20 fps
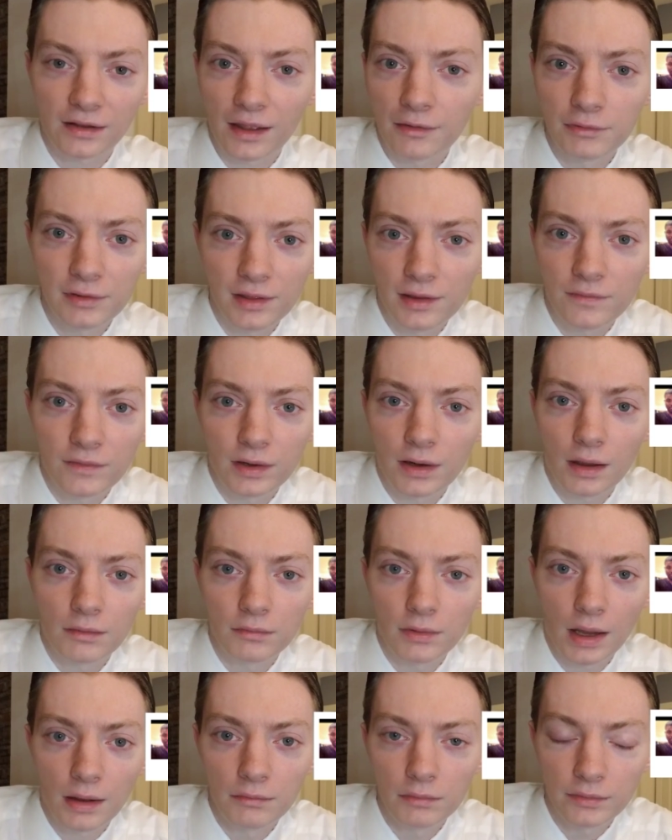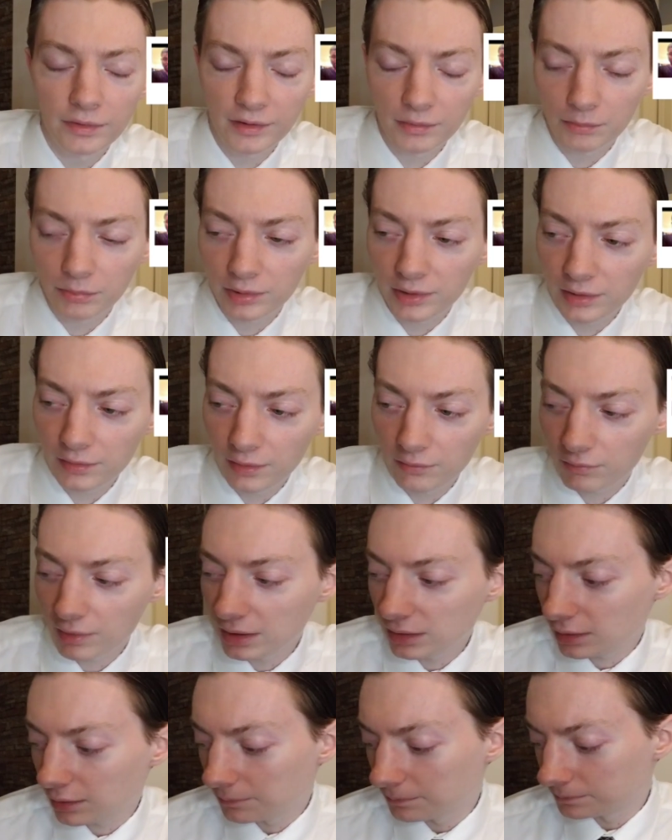I was even, I, I was completely
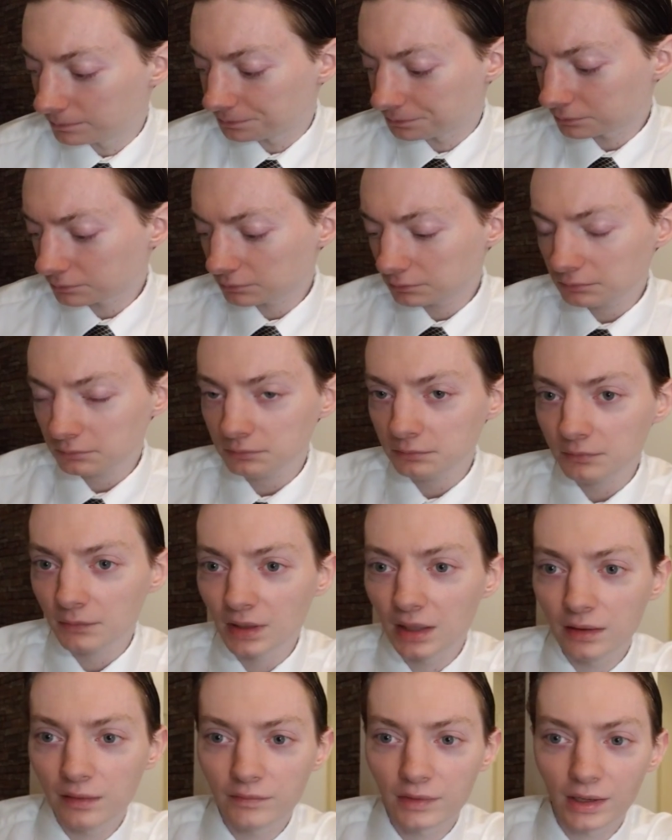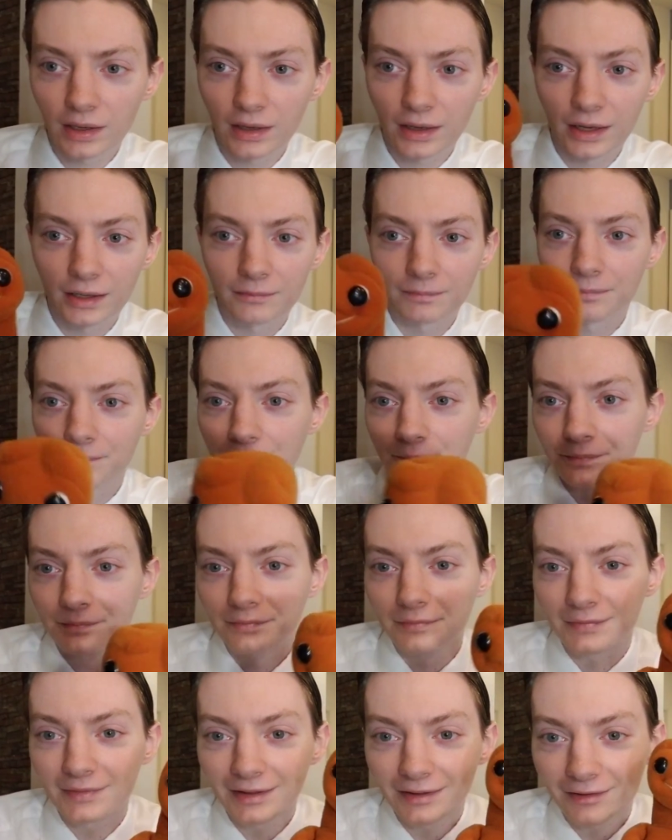ready. Even got
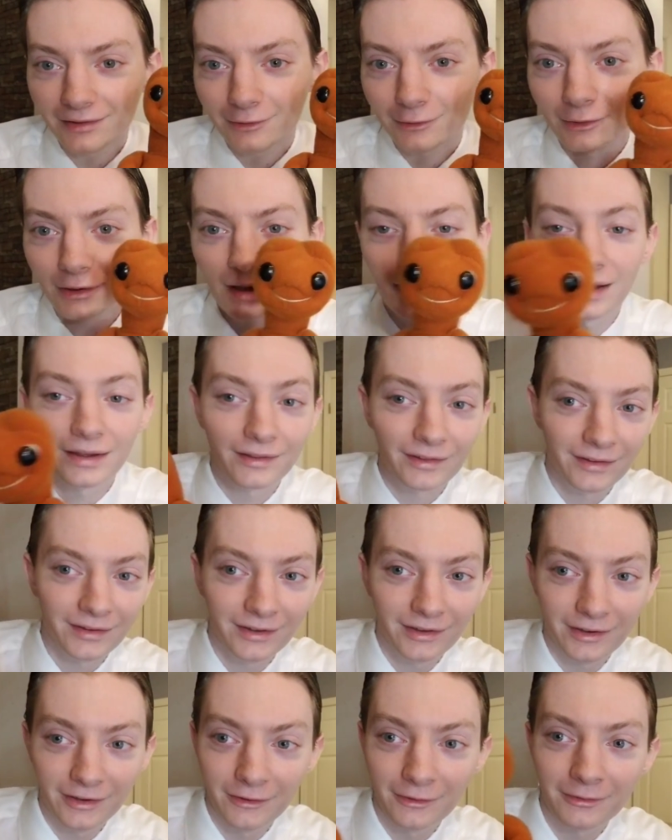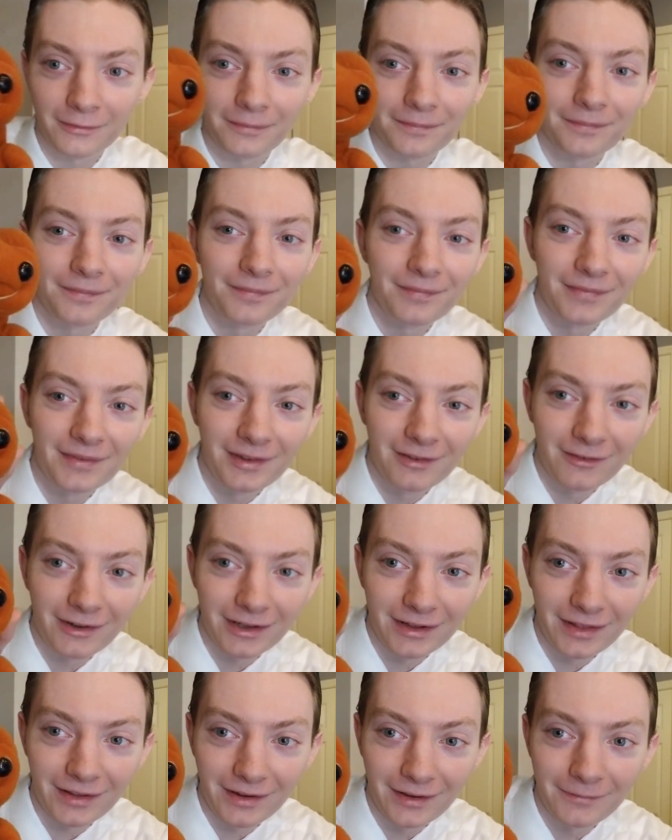this little guy, isn't he cute?
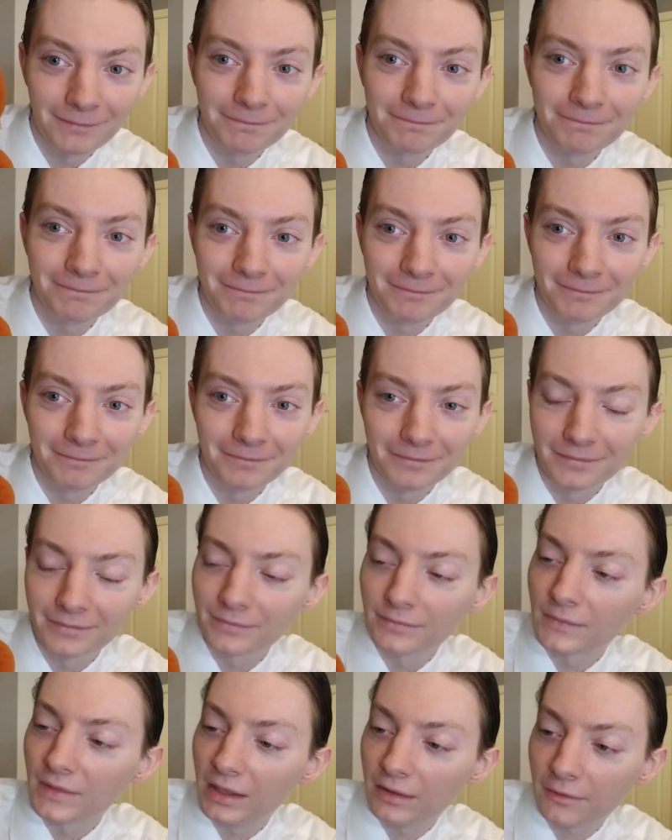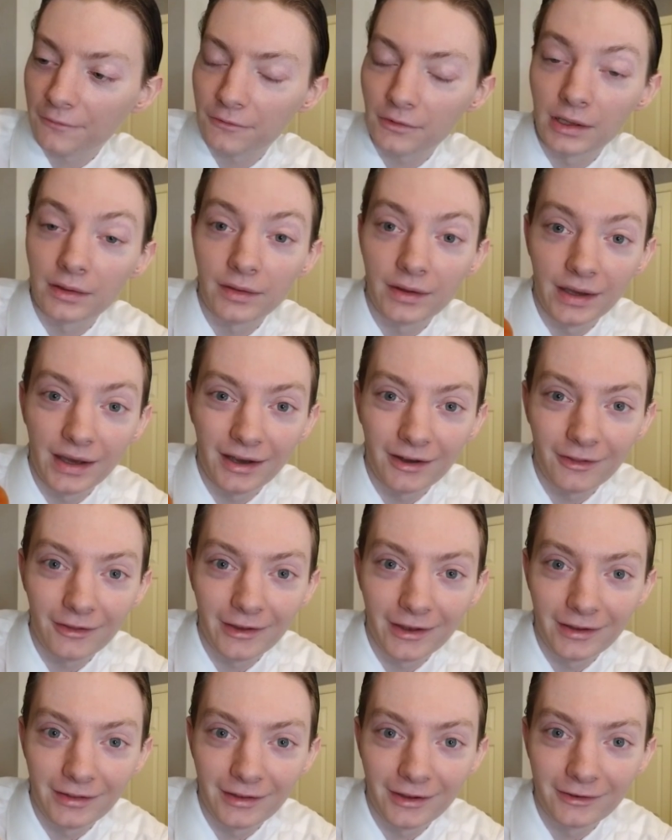Right there? He's a friendly
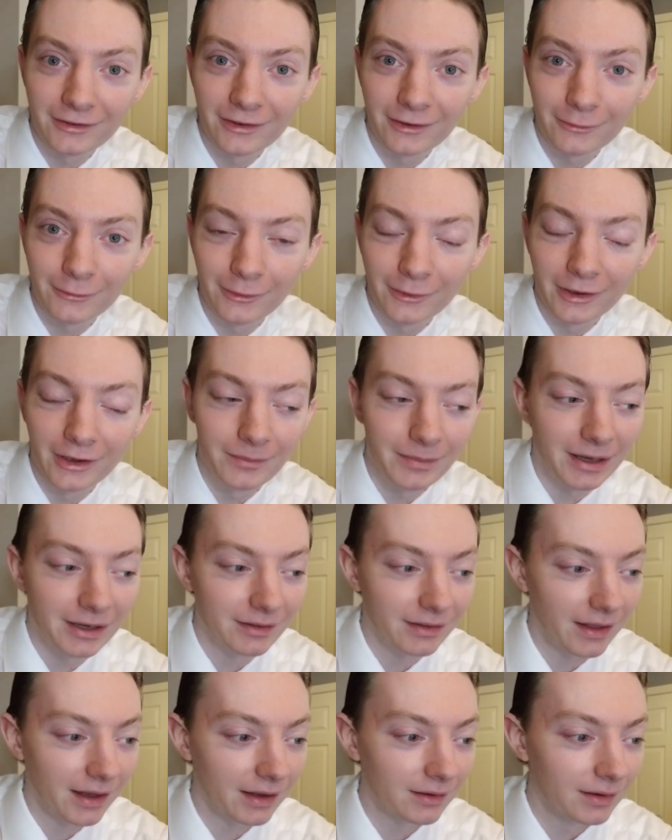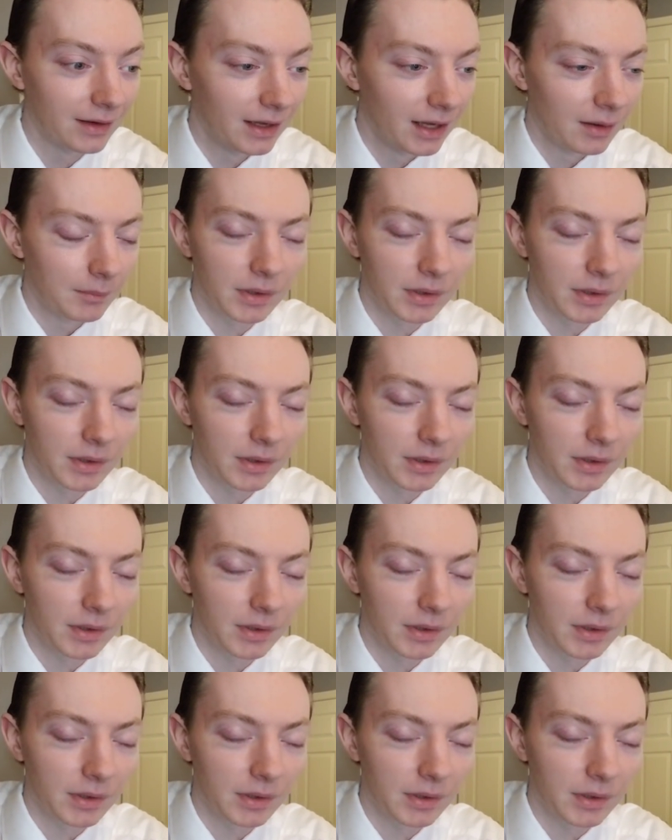alien, though, don't worry about that.